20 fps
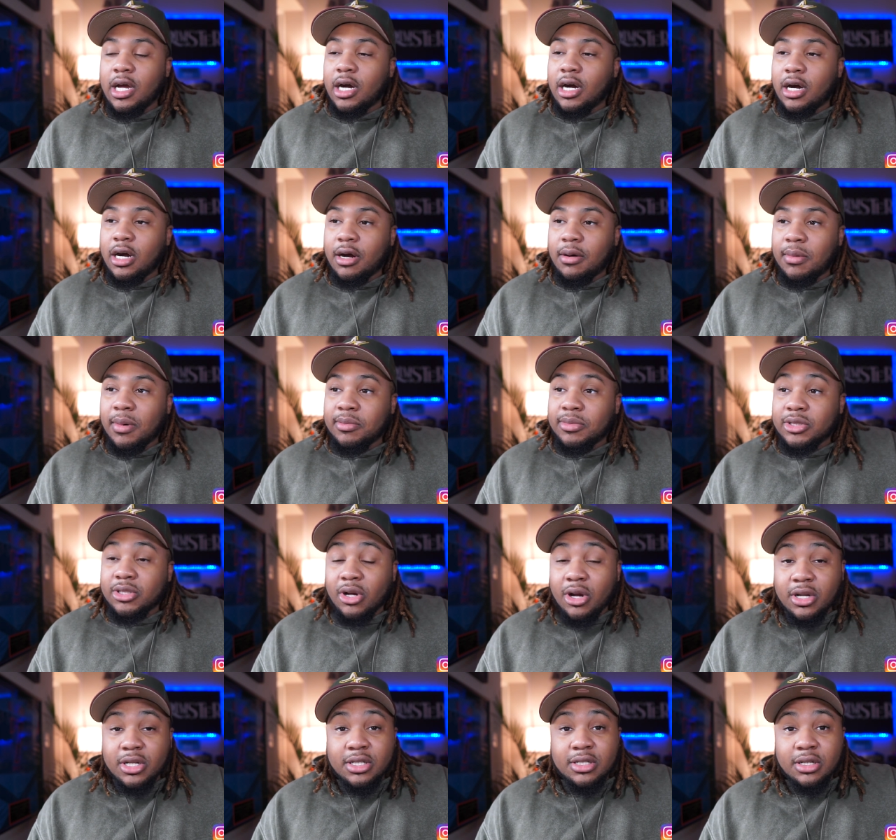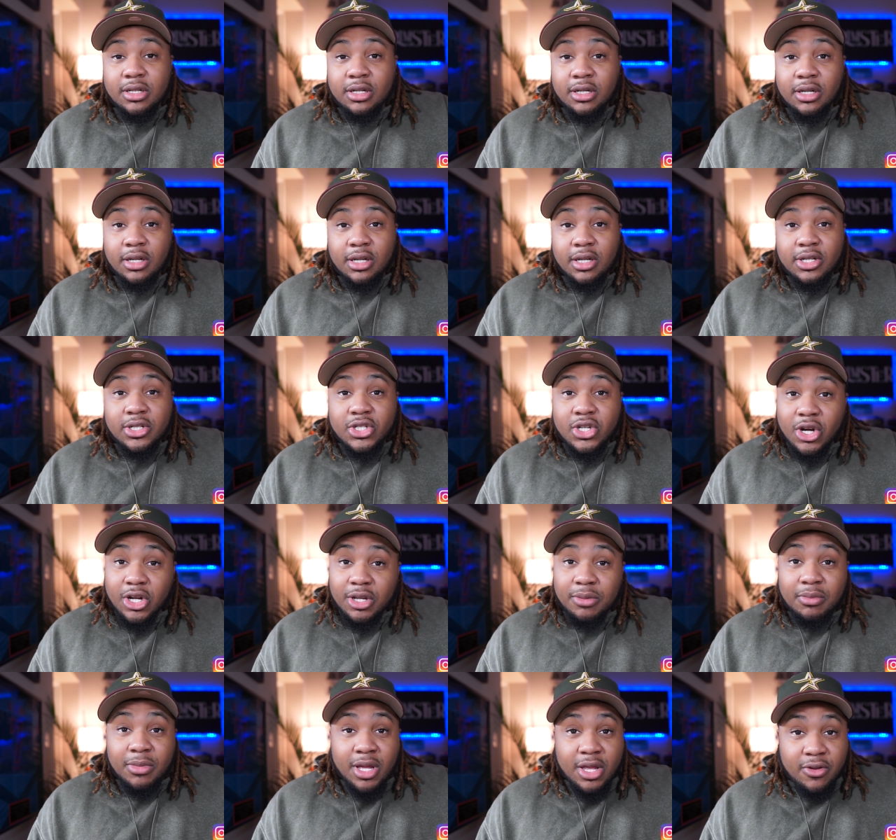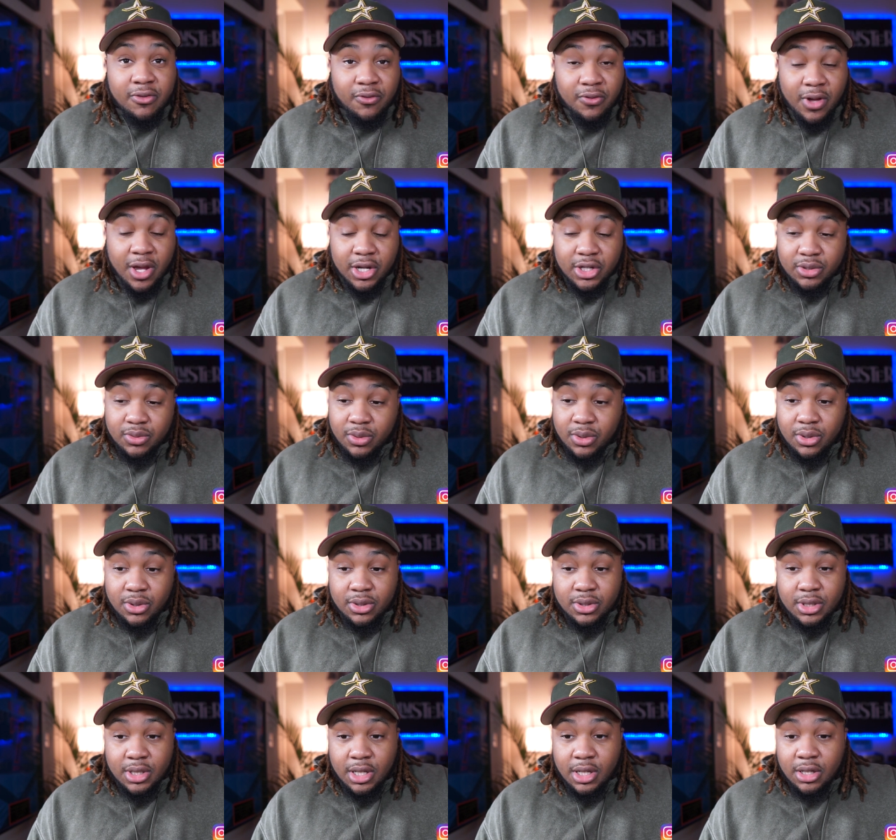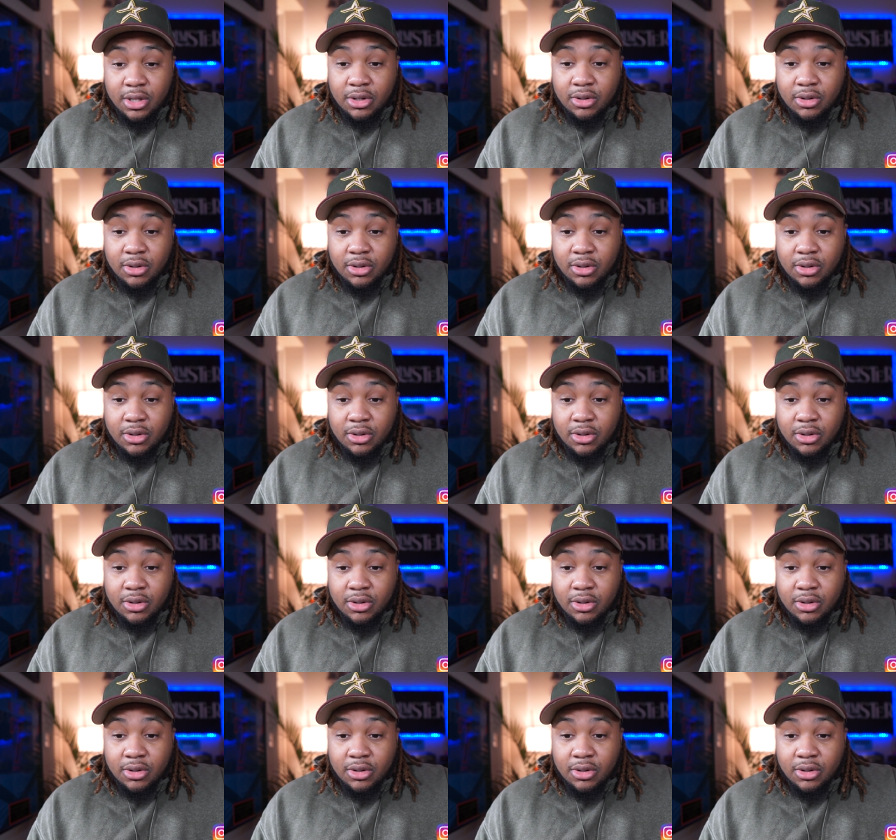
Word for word: I'm starting to talk to manufacturers and,